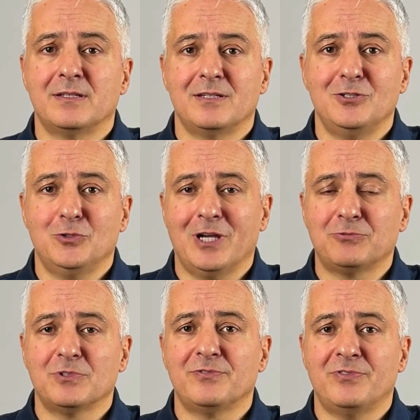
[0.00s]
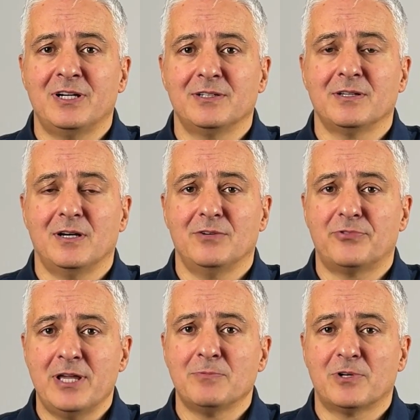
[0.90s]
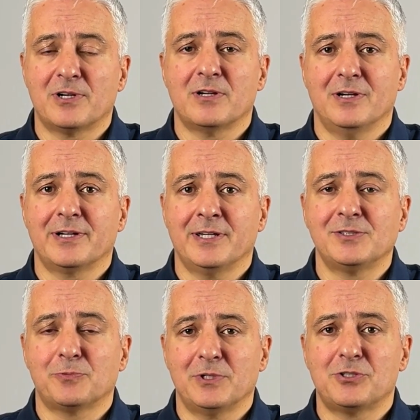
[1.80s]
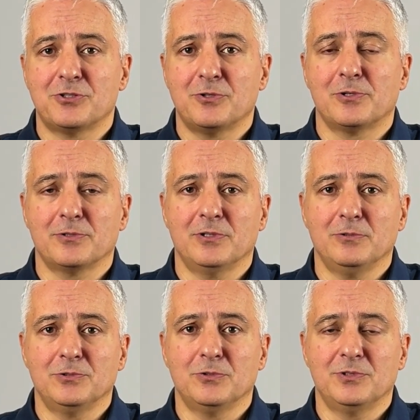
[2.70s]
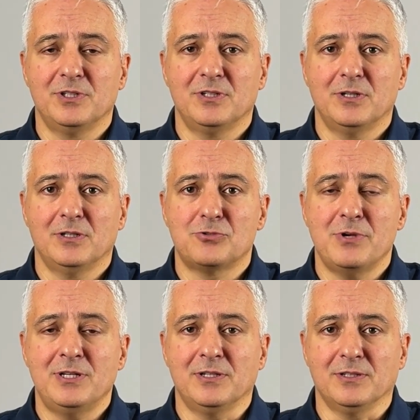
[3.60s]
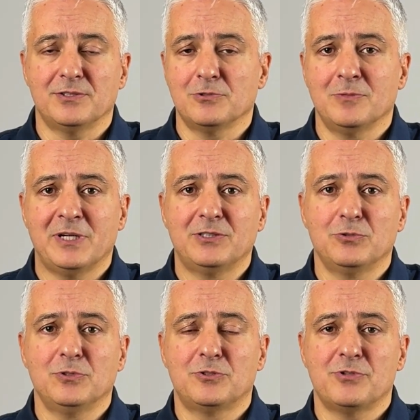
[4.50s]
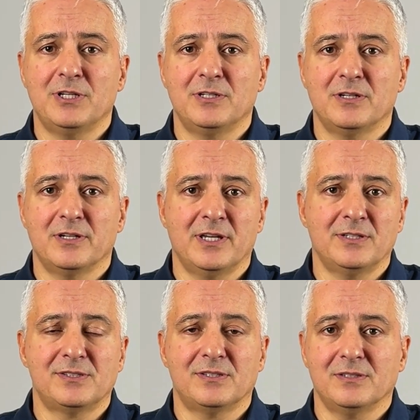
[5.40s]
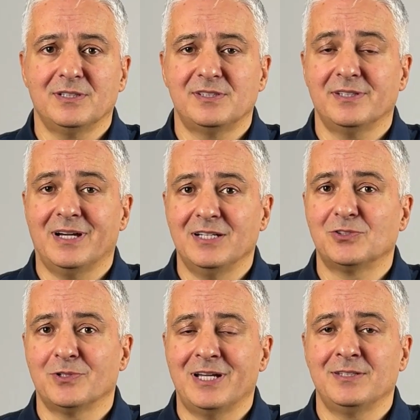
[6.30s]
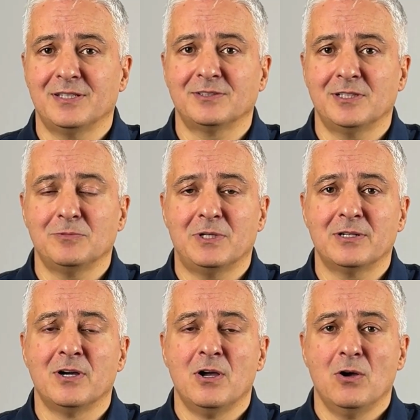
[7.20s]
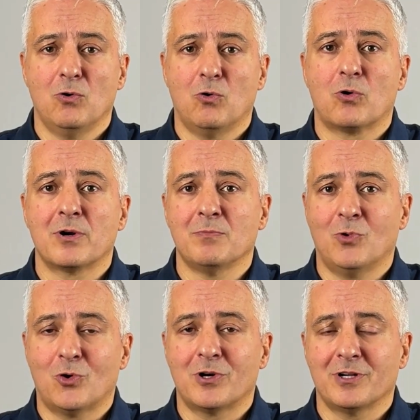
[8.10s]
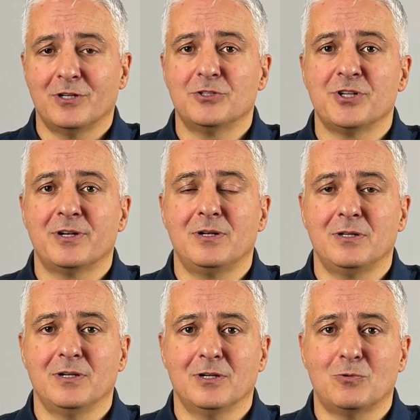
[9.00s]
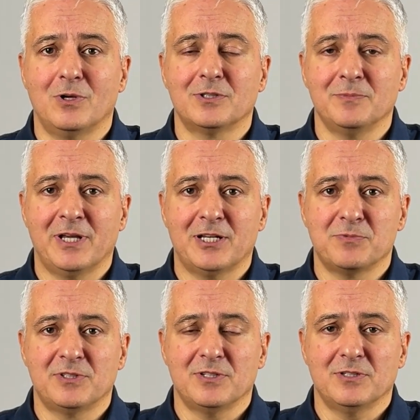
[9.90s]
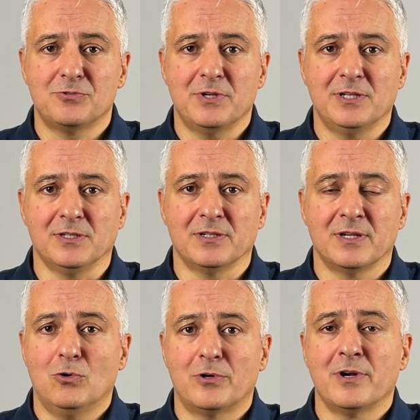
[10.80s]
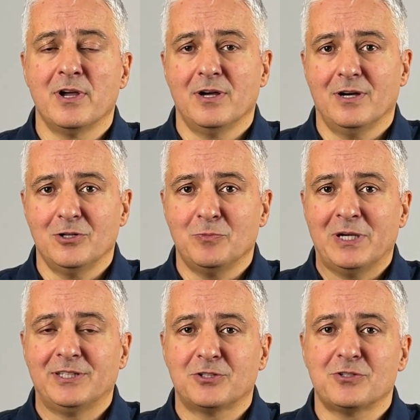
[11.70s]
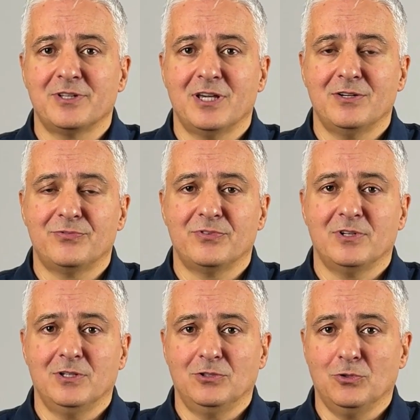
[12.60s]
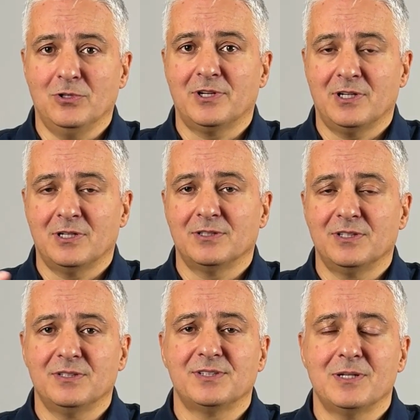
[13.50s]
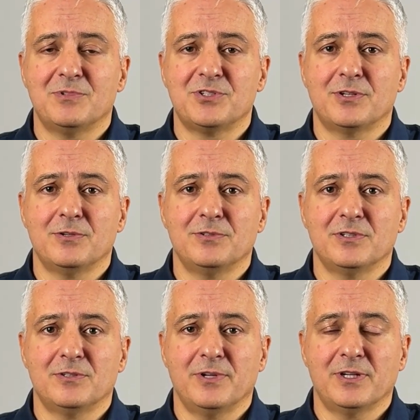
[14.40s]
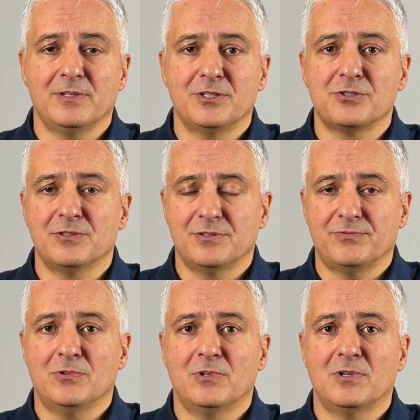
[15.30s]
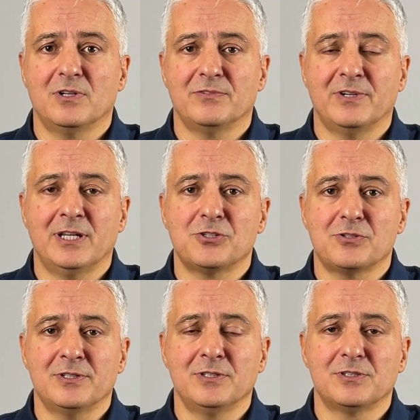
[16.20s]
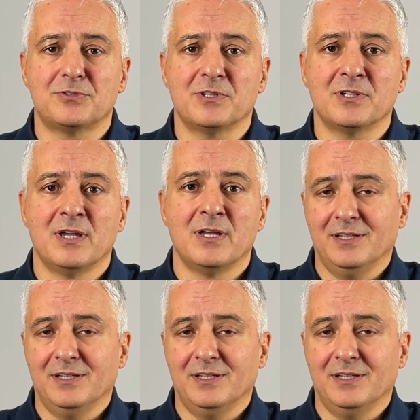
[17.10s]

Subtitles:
then you have to define a framework against which you'll do the training. So you might do the training against, let's say, ISO 9001, or more general quality management training. Or you might actually have DORA, the cybersecurity regulation for financial industry,